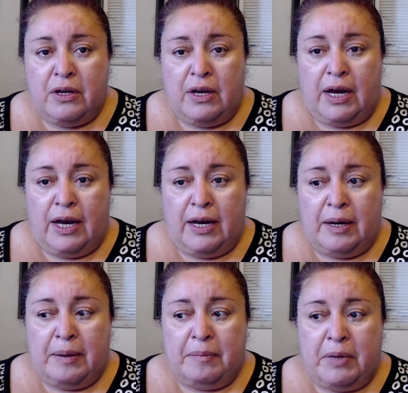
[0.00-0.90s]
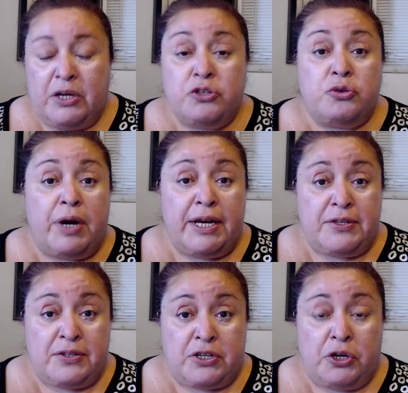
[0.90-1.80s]

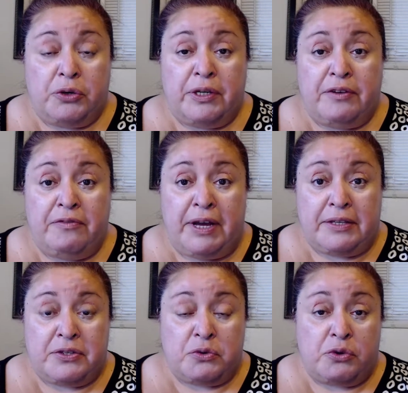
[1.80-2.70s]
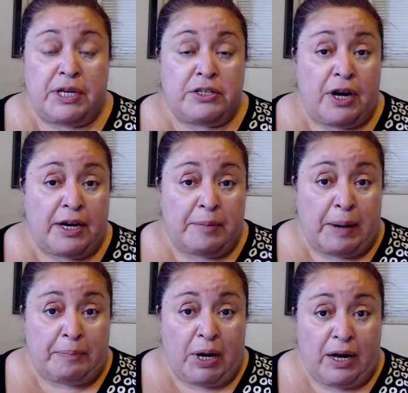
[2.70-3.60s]
address current events where they talk
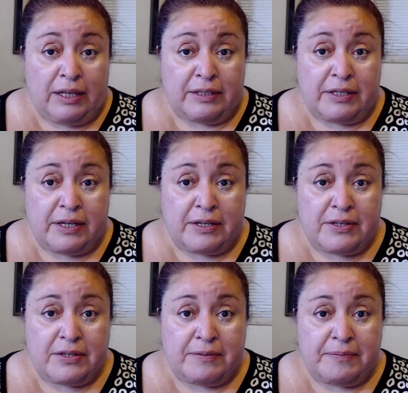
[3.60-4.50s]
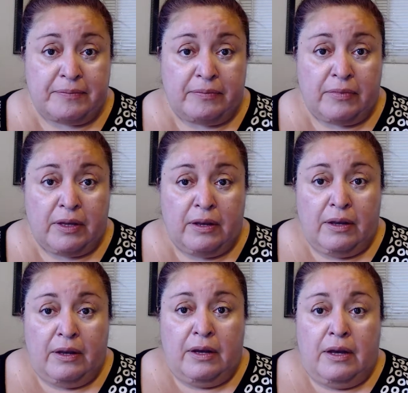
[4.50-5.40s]
about politics,
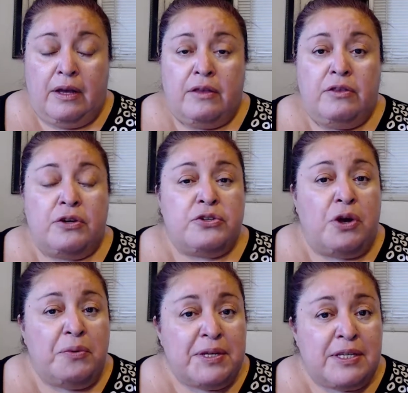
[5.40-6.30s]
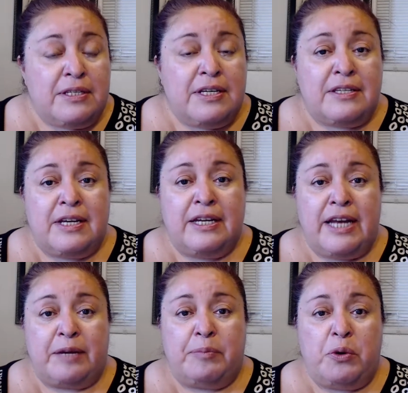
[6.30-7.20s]
there's always a
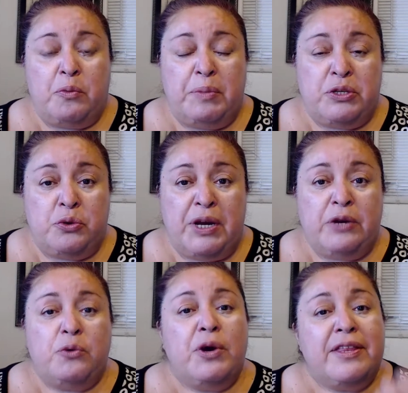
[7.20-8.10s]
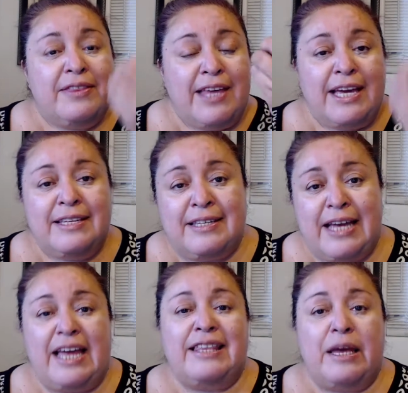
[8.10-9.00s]
disconnect between what they
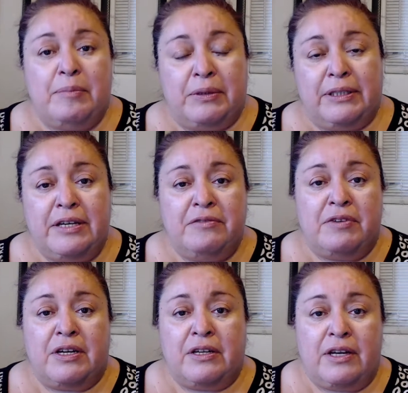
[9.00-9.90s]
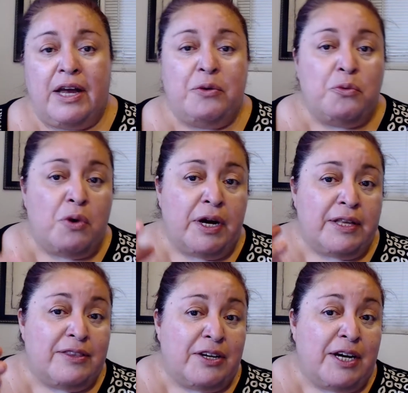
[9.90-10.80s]
say they believe in and what
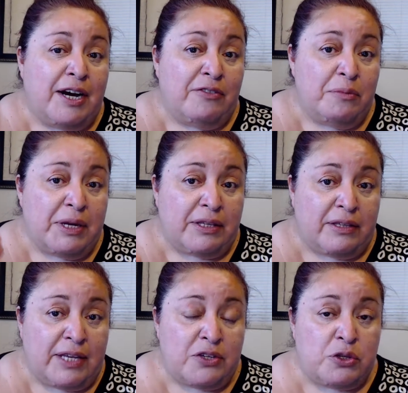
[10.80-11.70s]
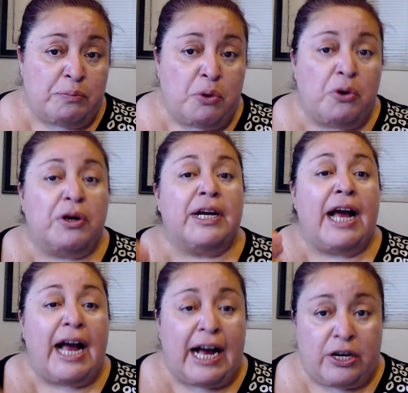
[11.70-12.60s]
the government that they support
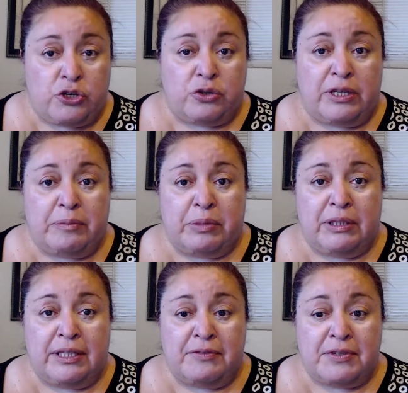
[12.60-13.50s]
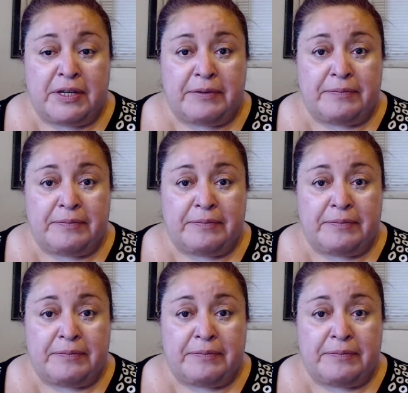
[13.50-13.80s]
actually believes in.